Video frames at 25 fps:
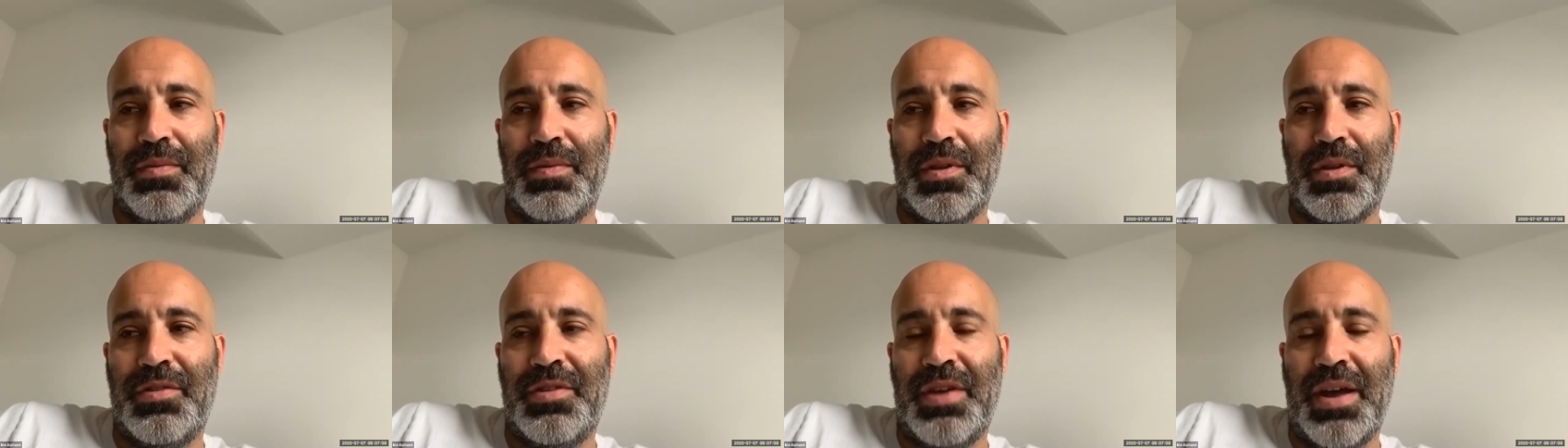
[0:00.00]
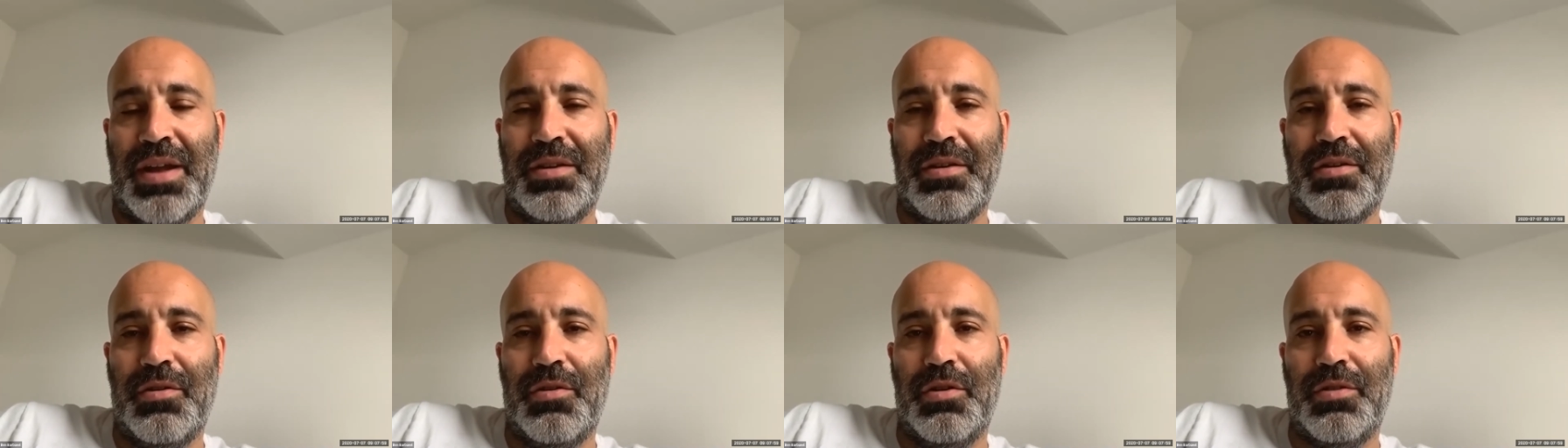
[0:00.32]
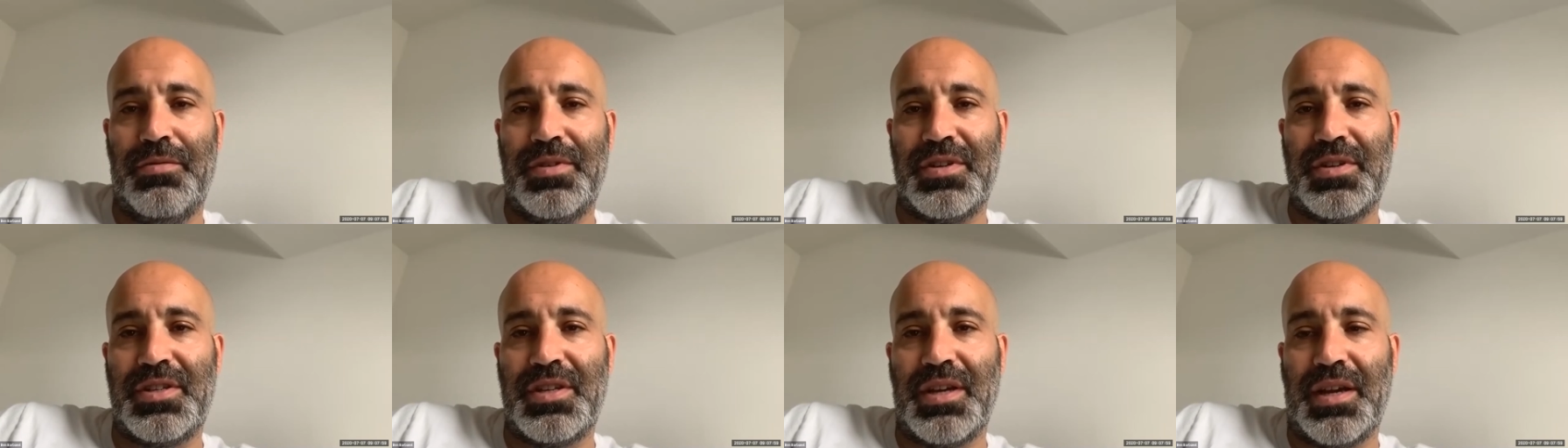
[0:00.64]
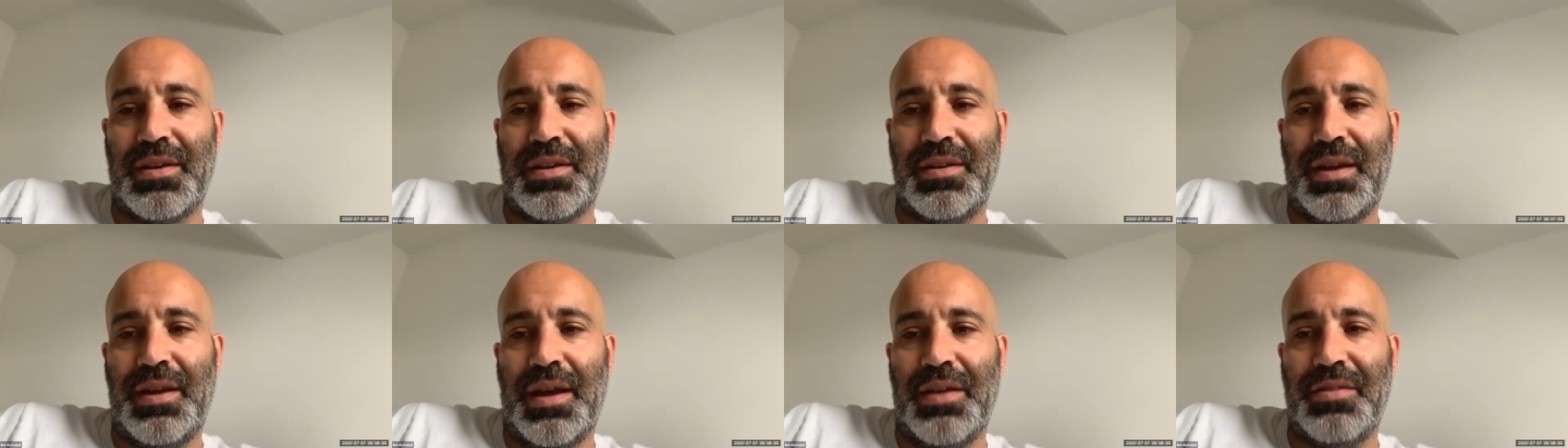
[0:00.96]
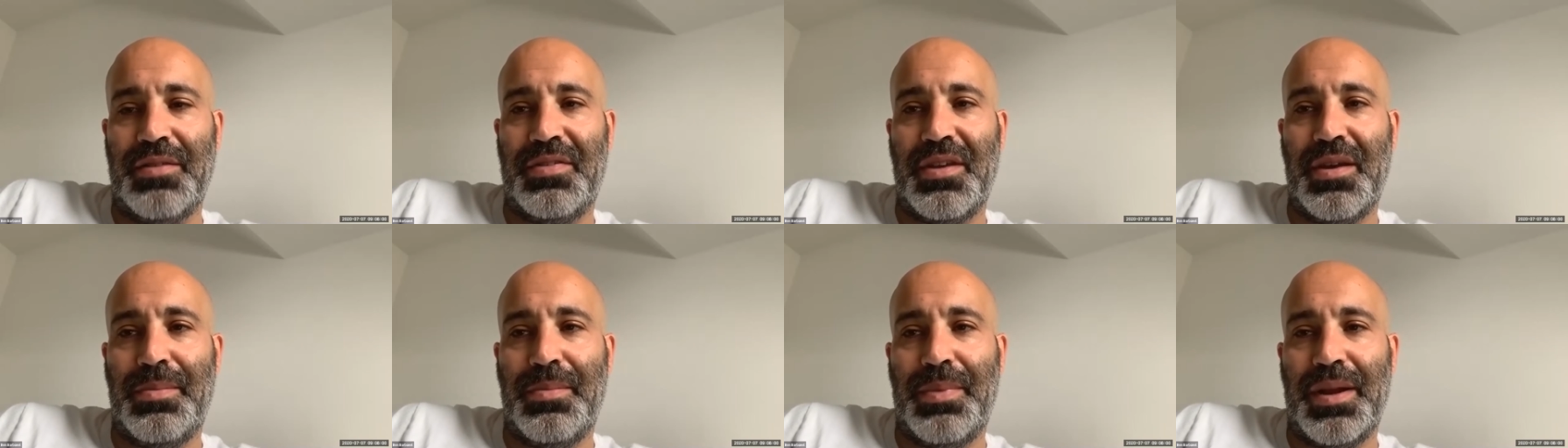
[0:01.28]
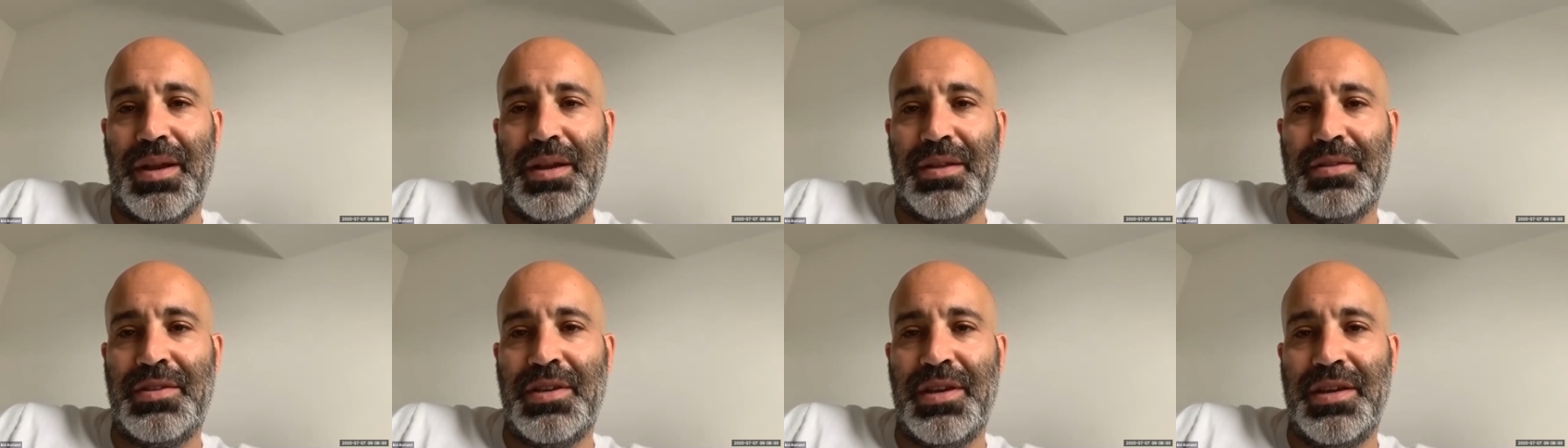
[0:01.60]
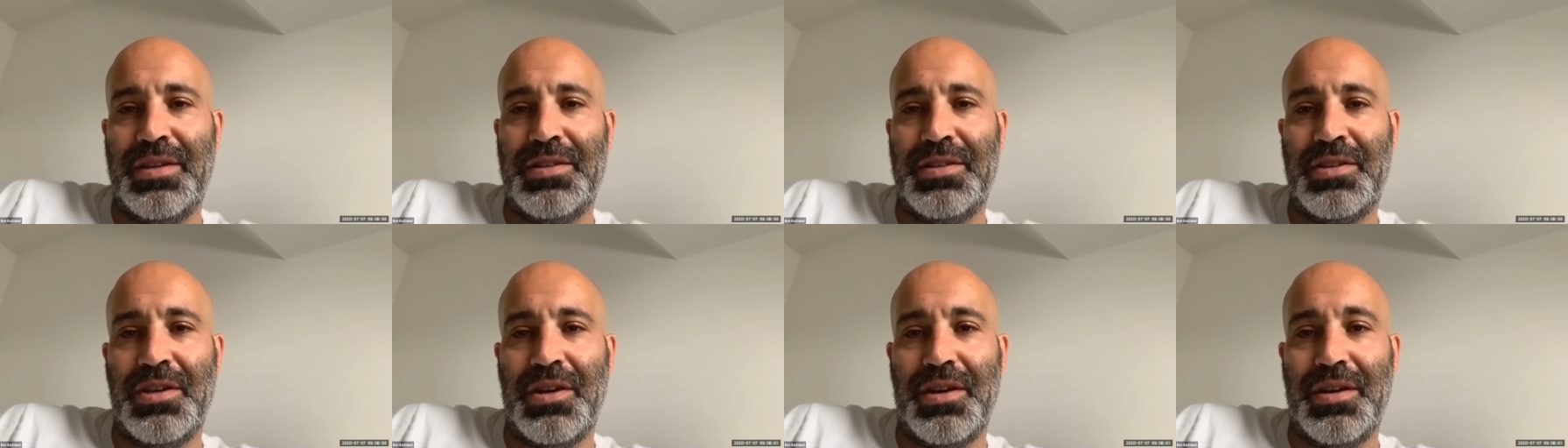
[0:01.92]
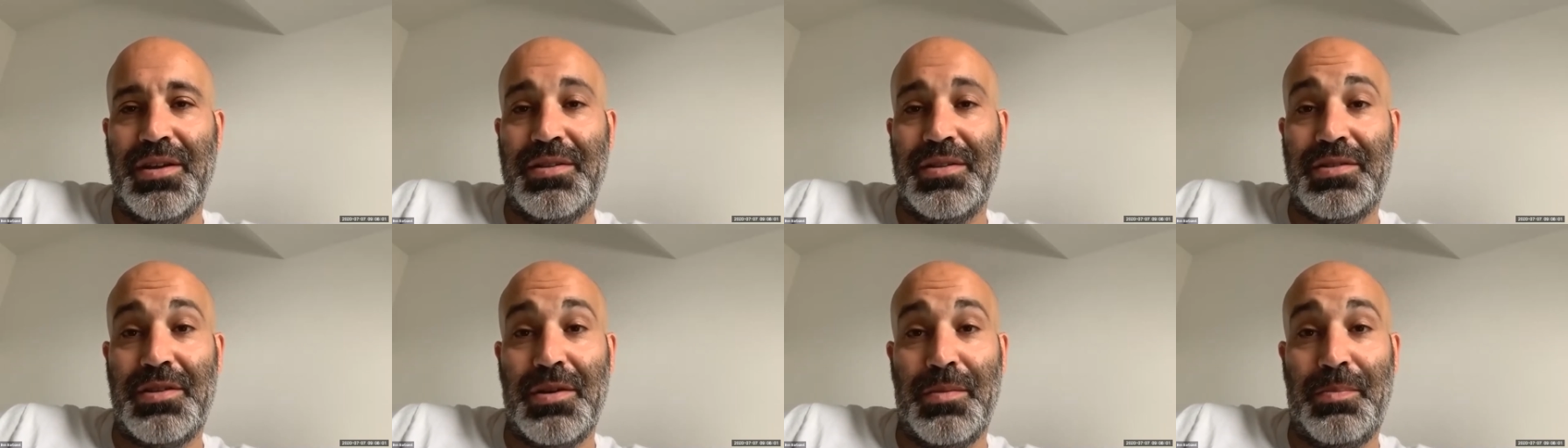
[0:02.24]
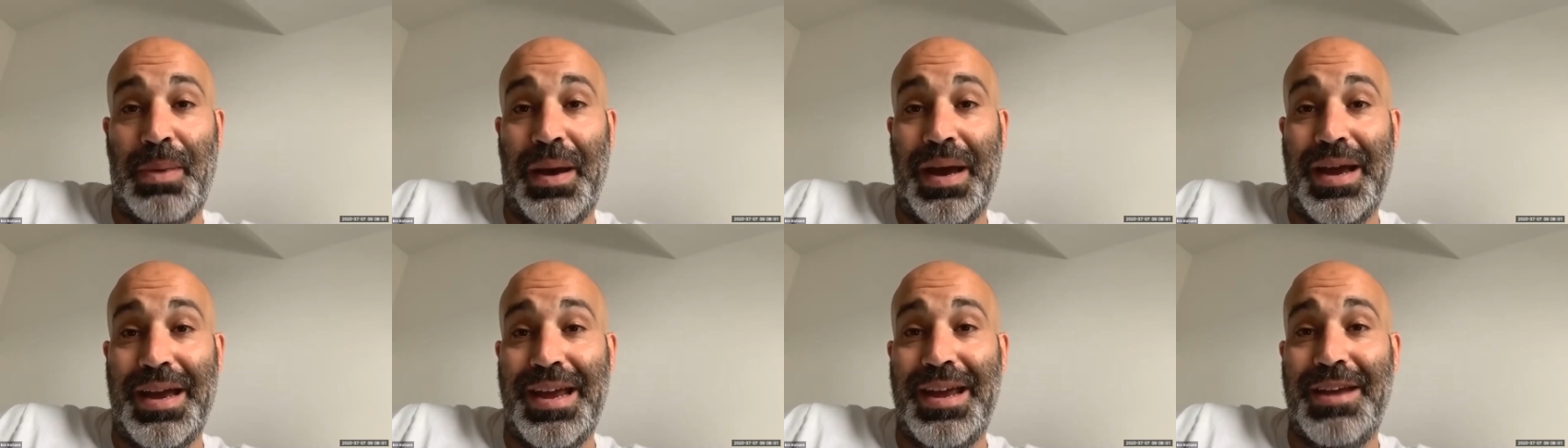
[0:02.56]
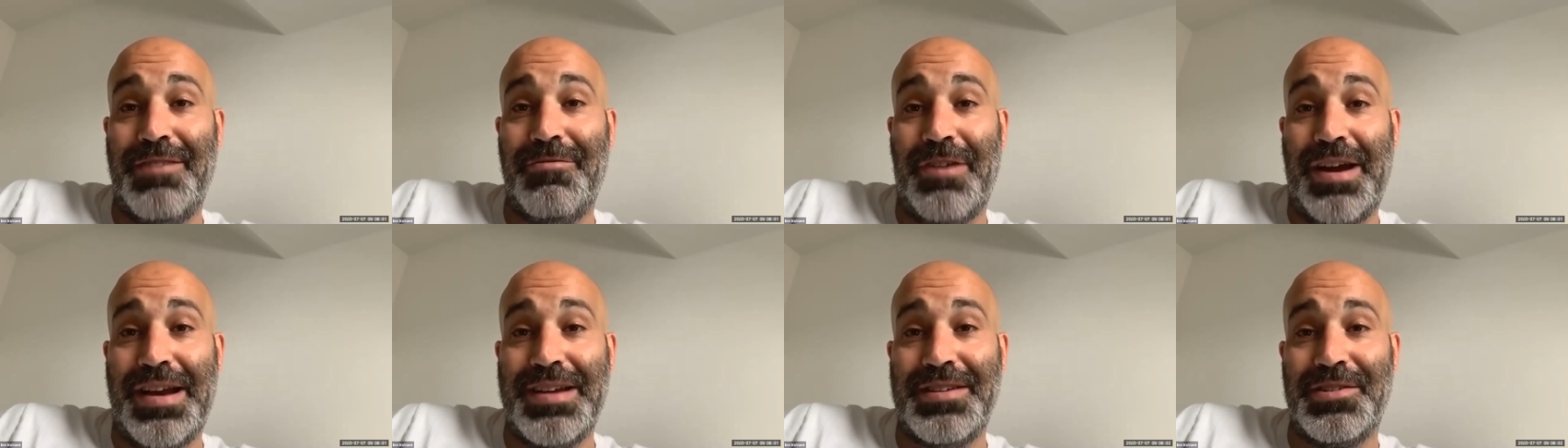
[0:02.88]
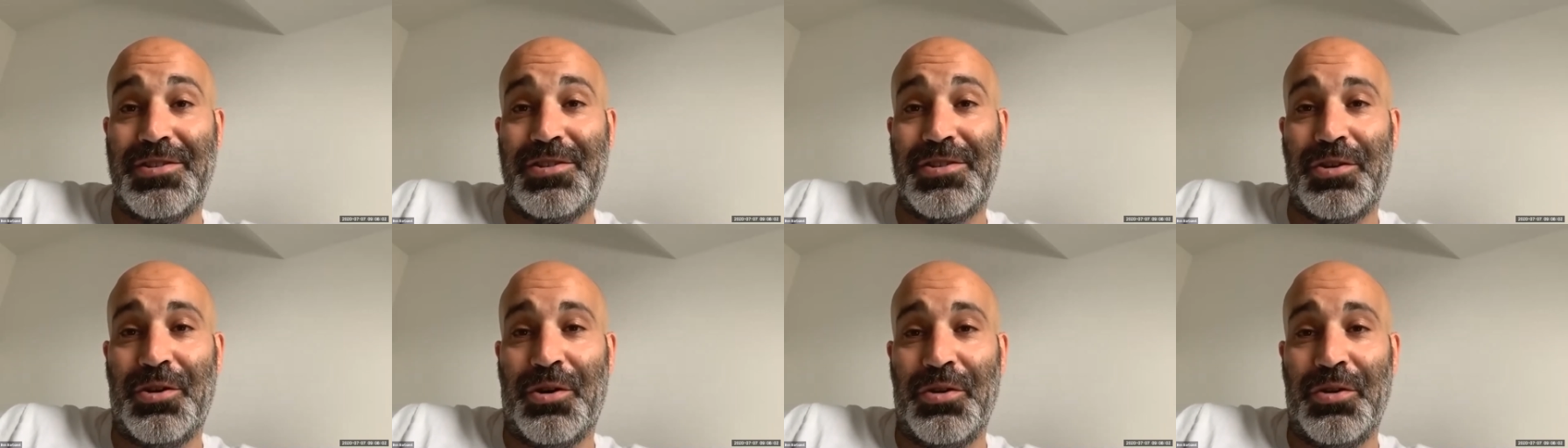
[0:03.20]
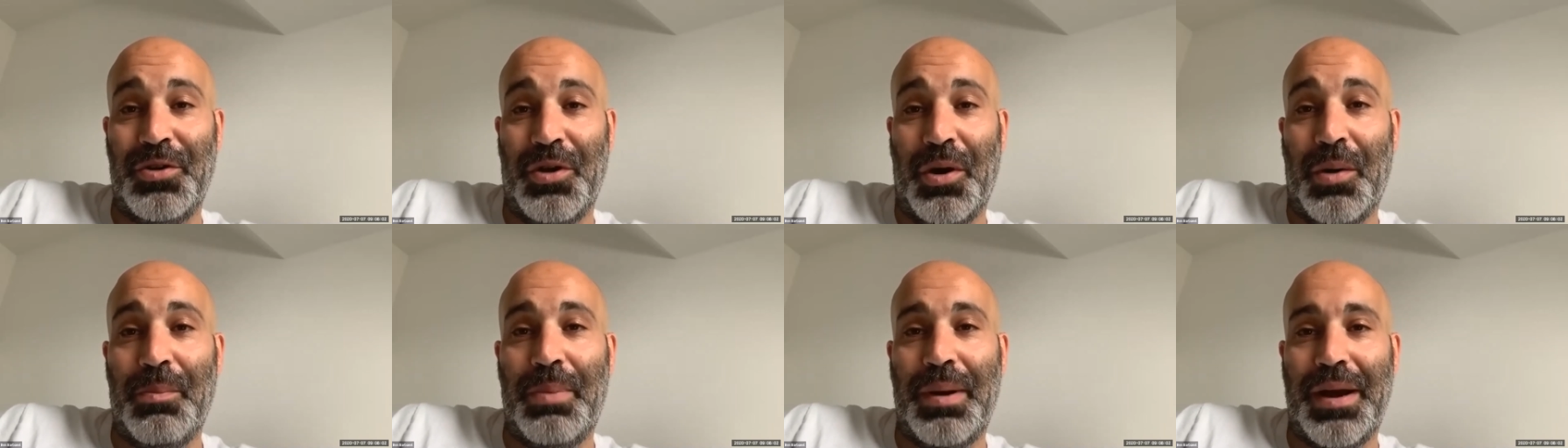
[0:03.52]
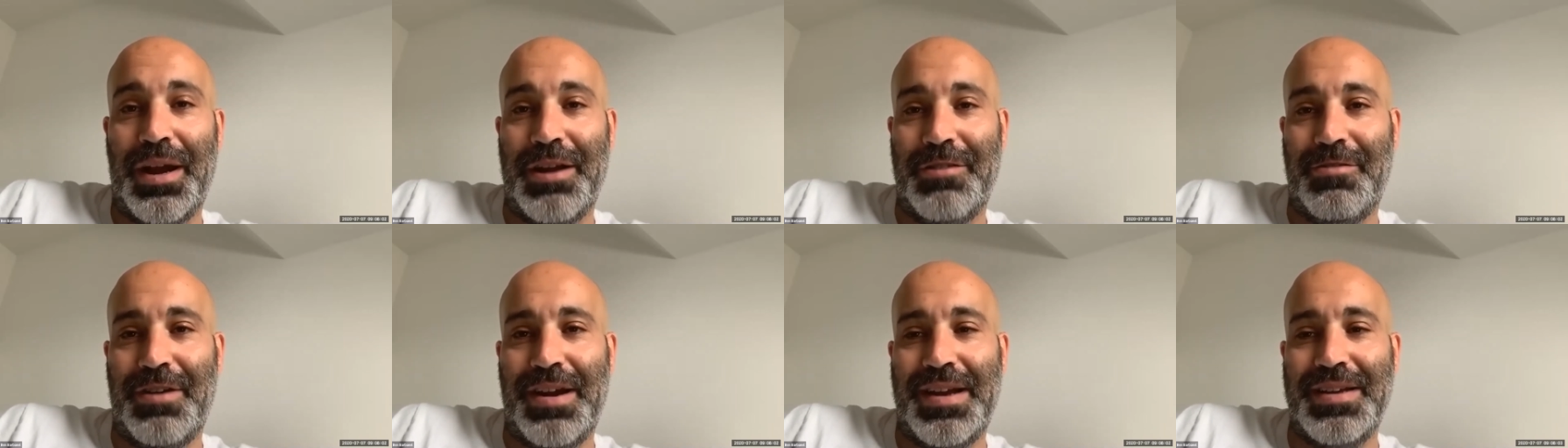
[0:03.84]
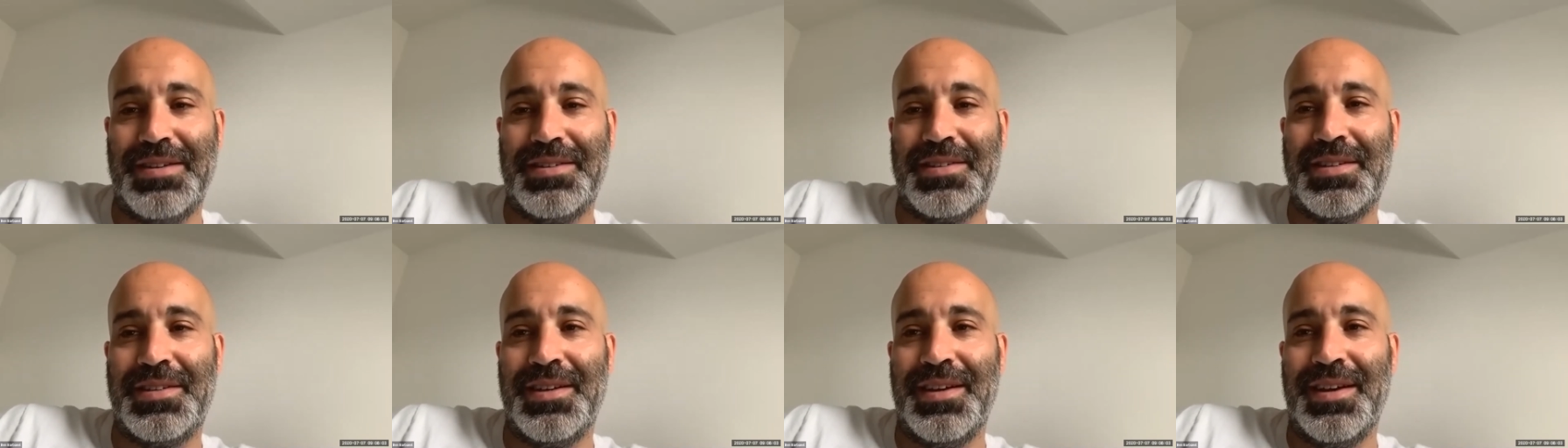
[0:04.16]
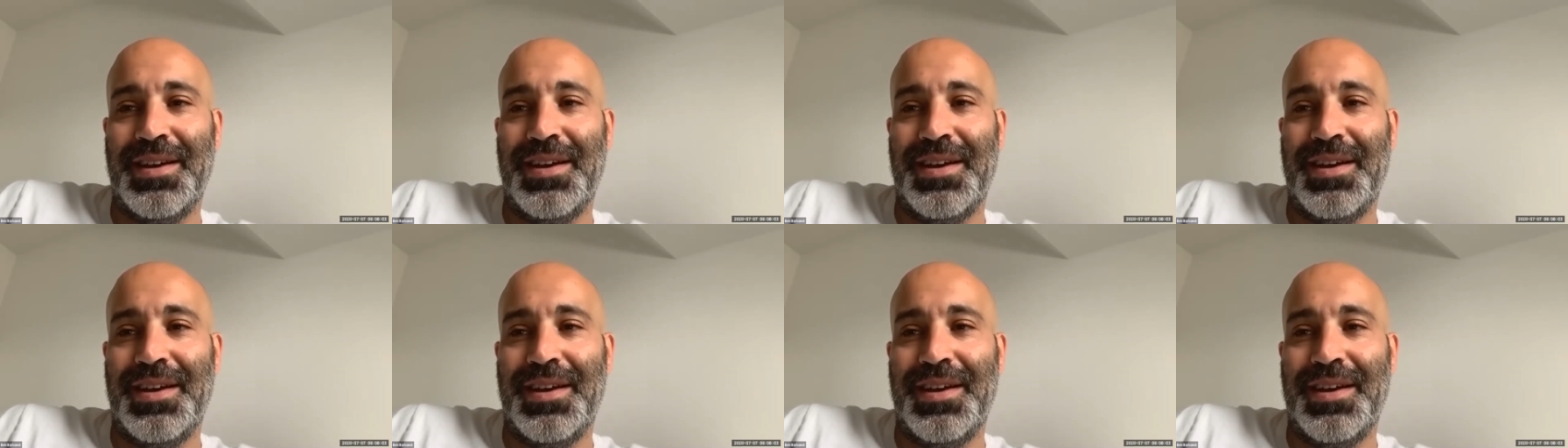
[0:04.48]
tenant all of a sudden has the ability to pay rent or not pay rent